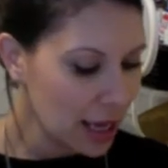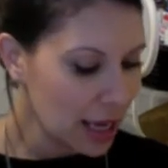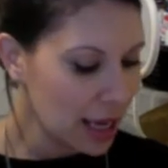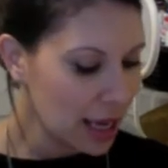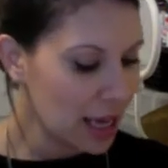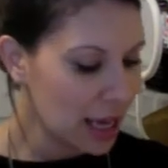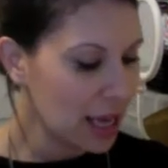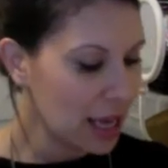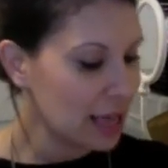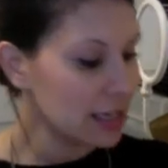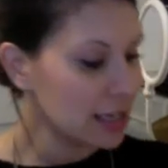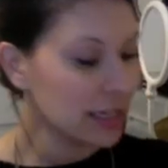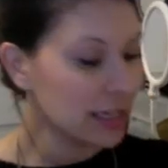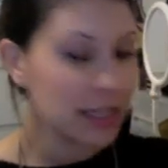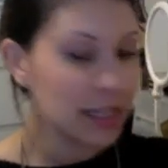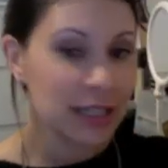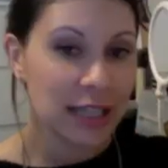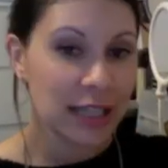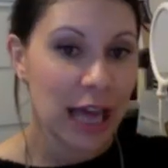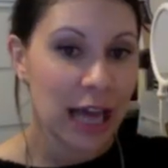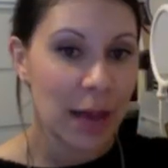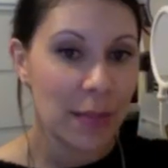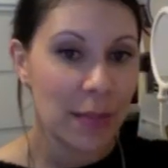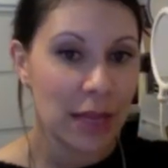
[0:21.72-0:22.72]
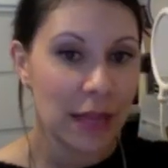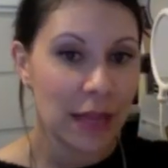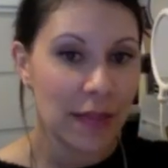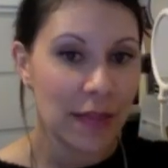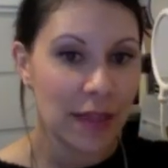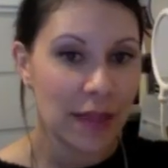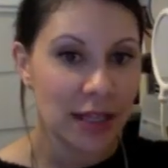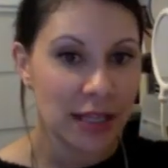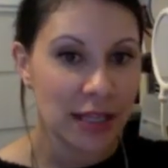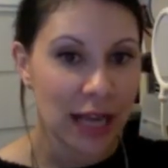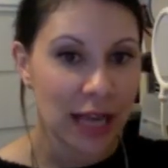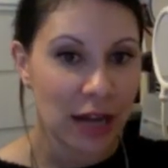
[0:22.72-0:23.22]
And it does come in
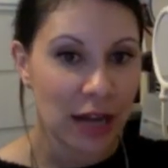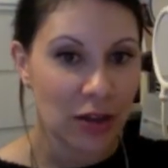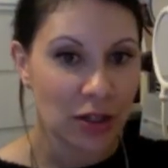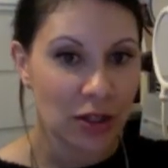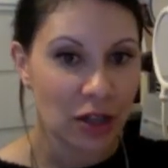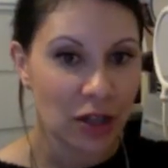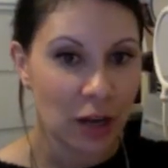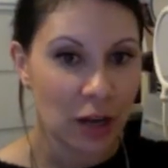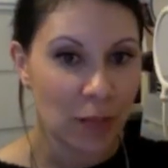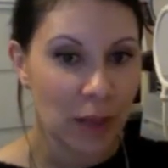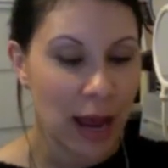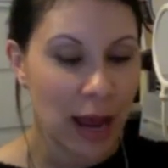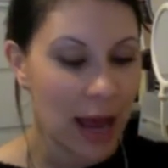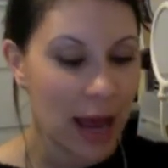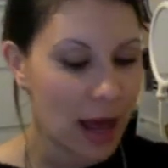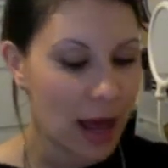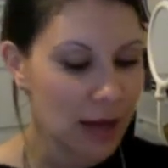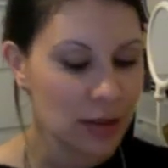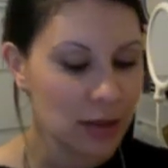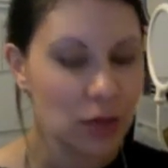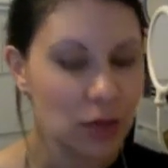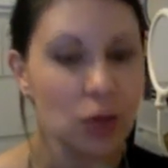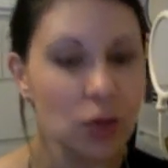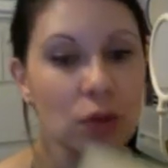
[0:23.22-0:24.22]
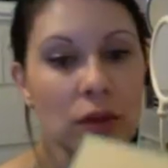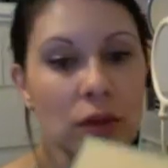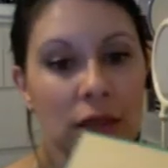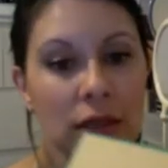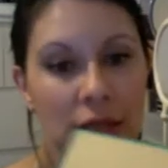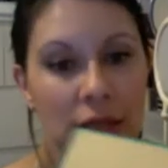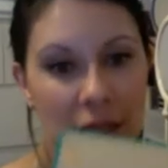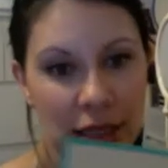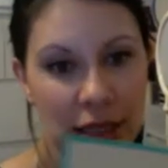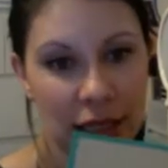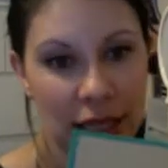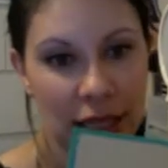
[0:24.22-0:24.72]
this outside parcel
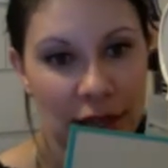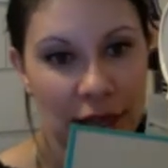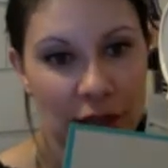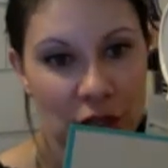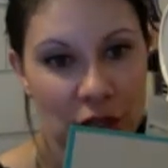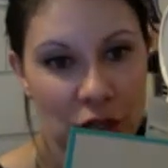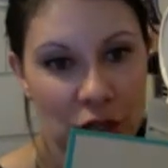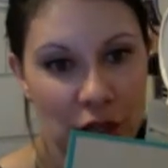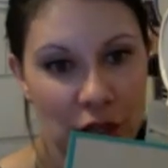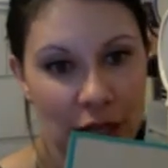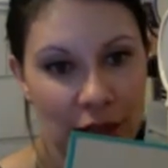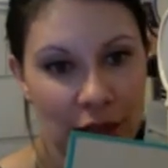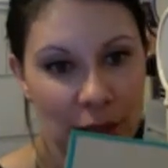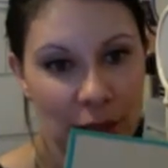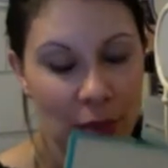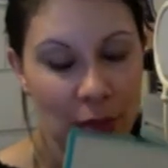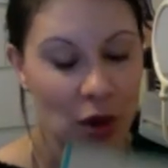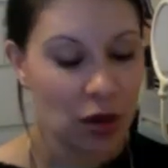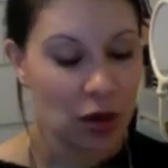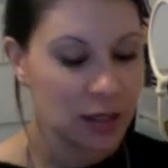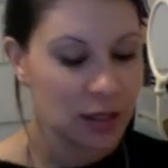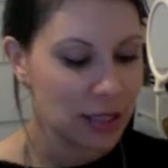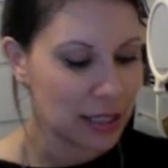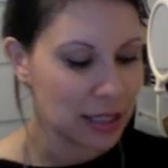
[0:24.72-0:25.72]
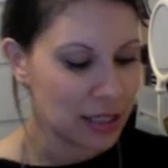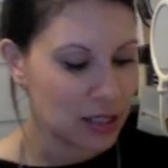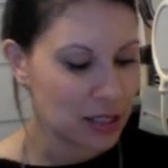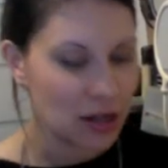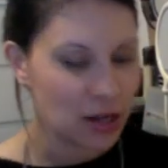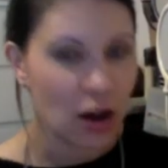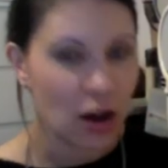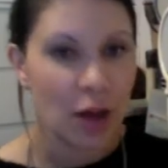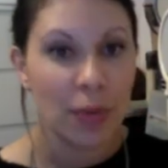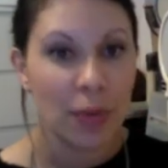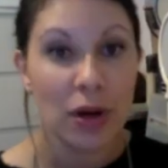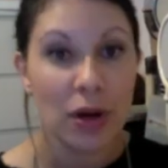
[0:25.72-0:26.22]
and then you get the box
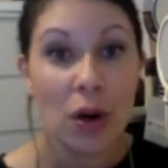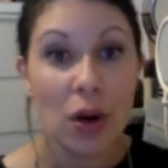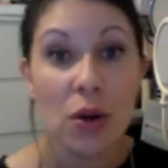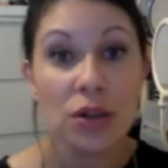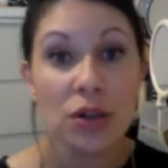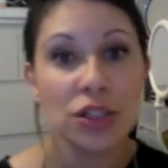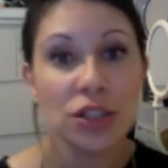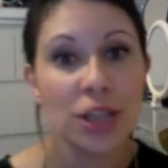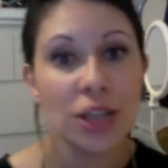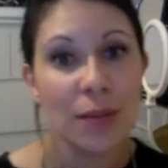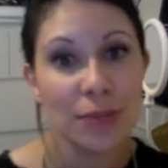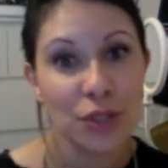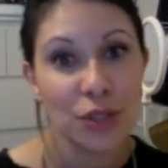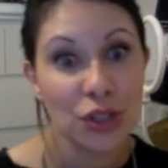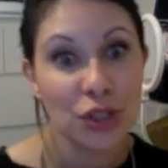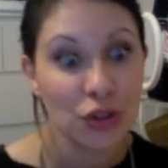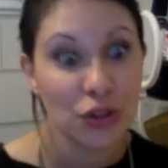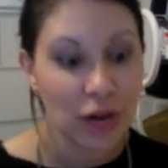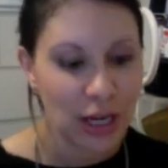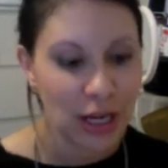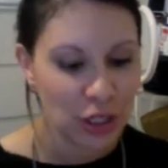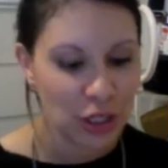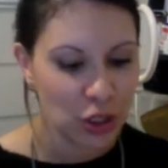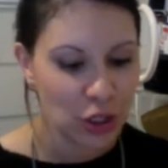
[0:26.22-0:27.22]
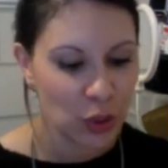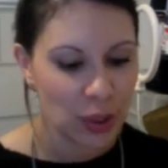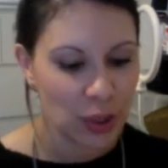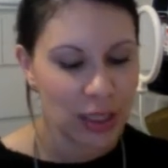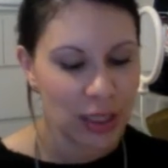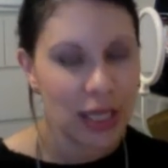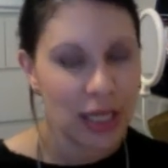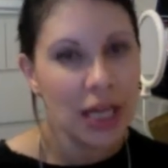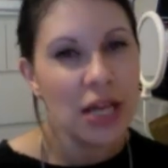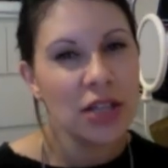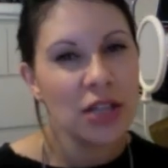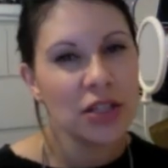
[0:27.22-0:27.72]
inside, but I'll jump straight to it.
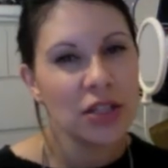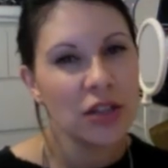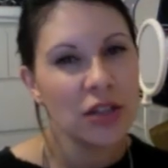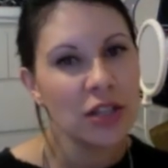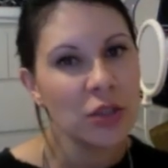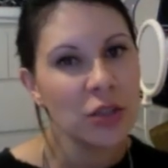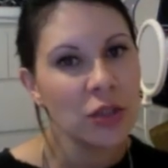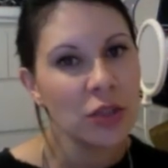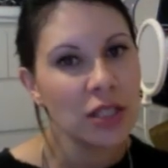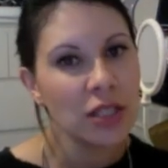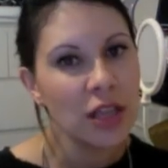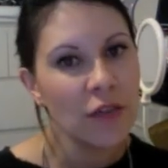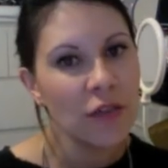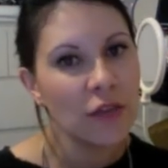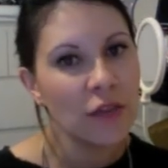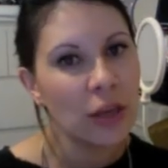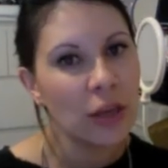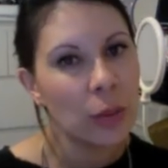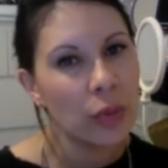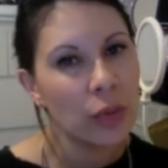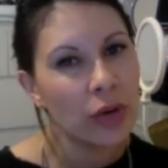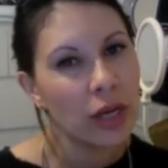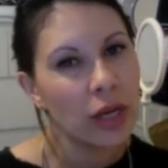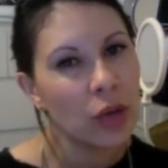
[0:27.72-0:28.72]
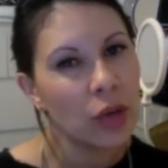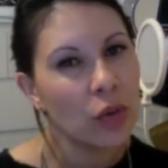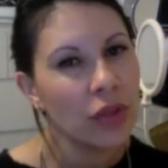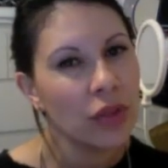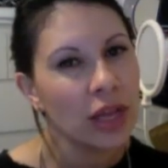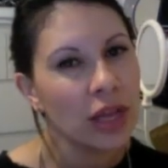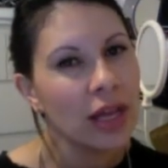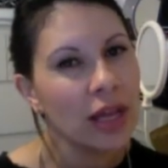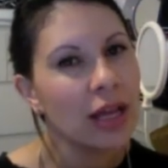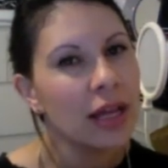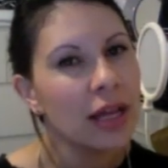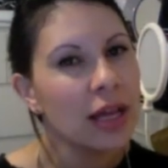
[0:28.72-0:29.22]
So this was their February or
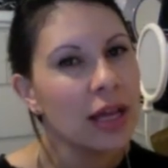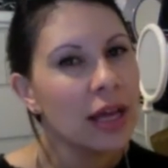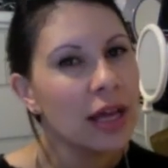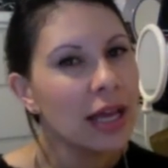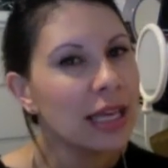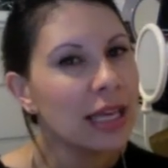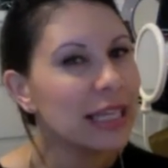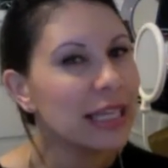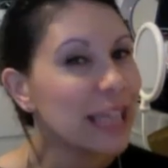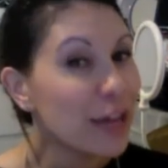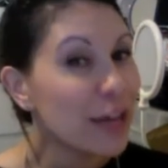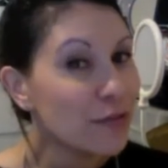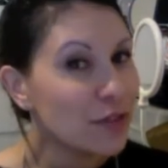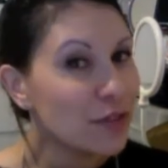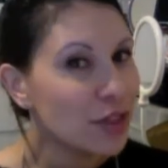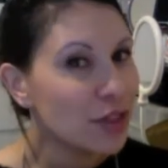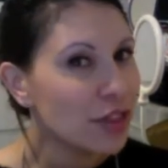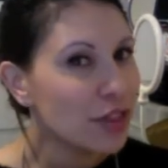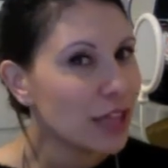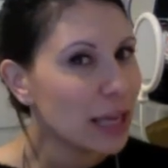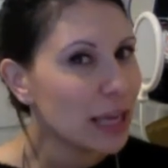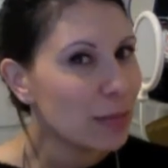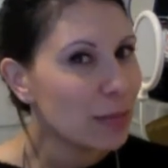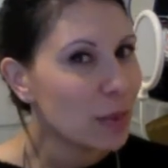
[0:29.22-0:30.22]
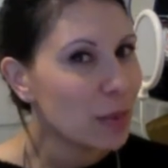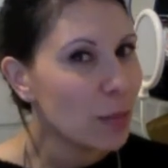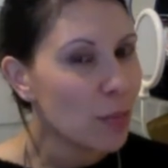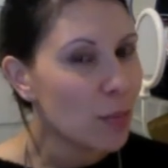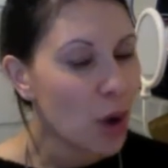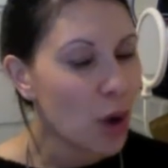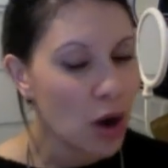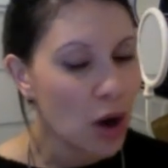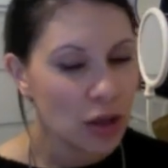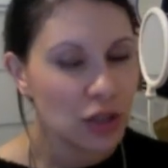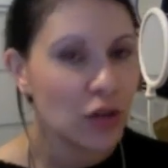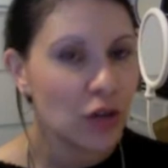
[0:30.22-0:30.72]
their loved theme
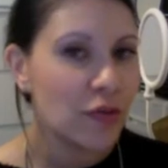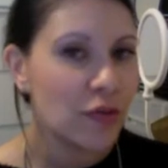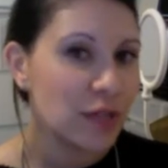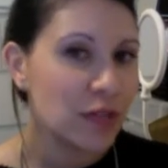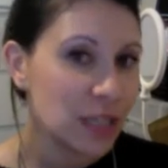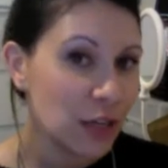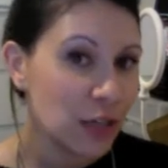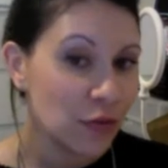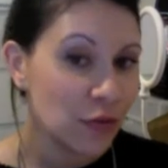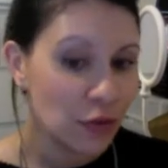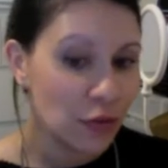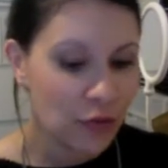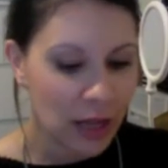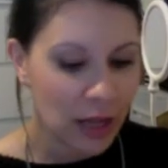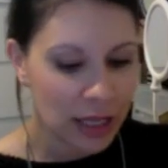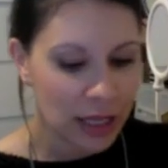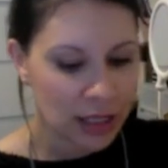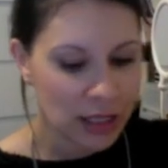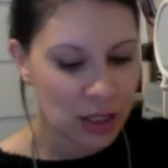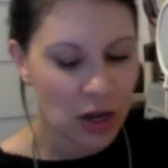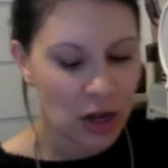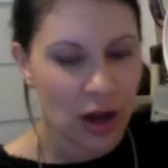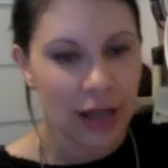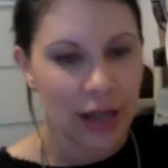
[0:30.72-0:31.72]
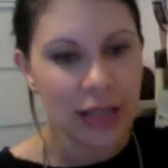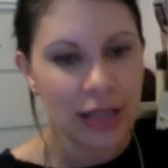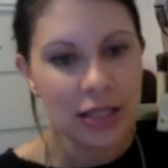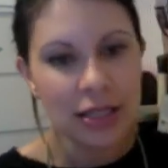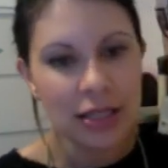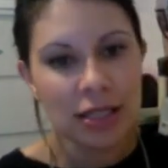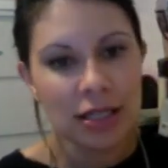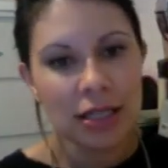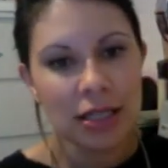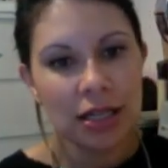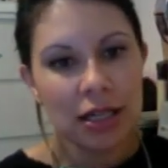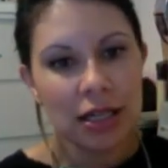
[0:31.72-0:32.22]
box, obviously for
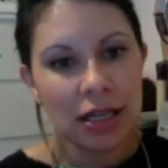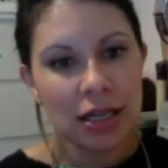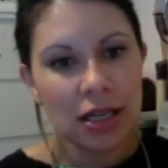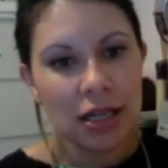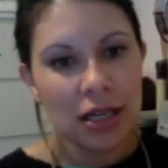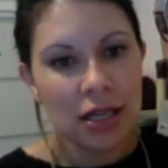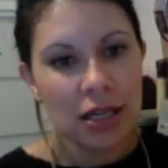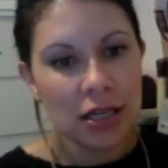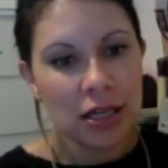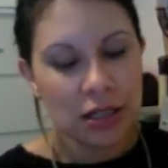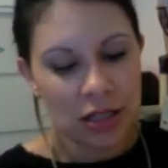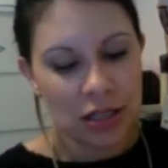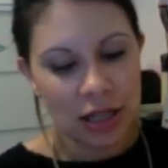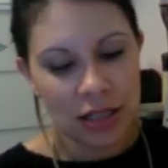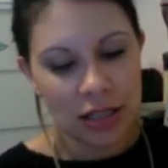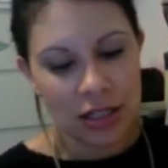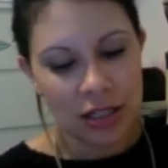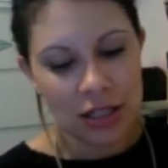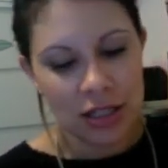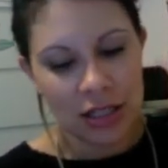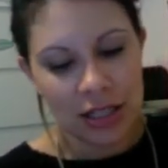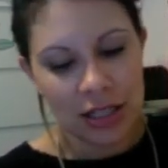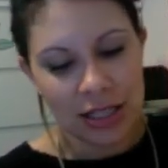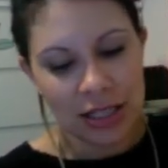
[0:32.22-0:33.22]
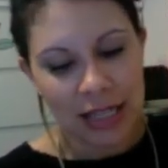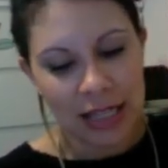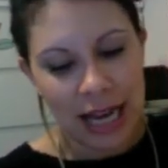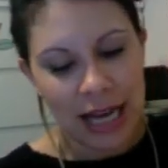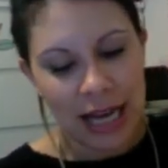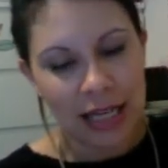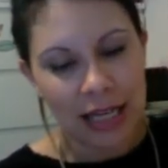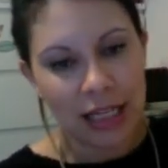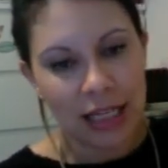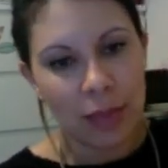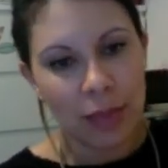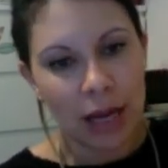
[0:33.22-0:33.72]
Valentine's. So that's just the
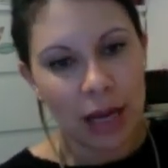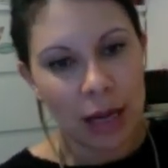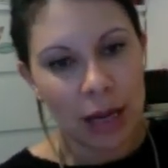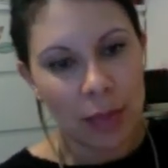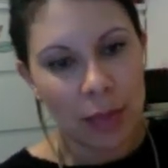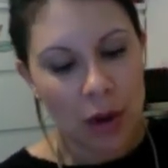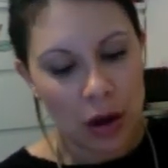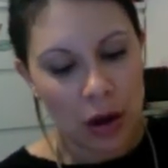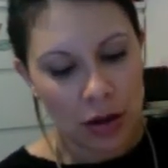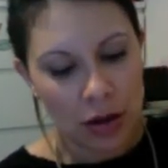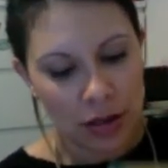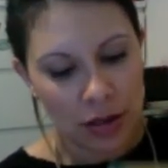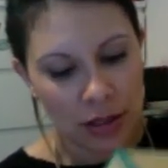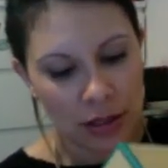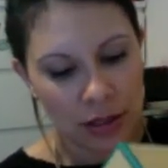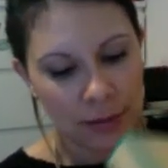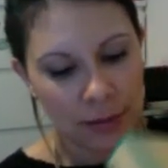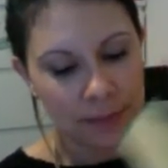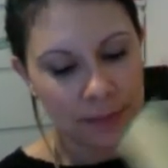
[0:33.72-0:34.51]
standard Bellabox.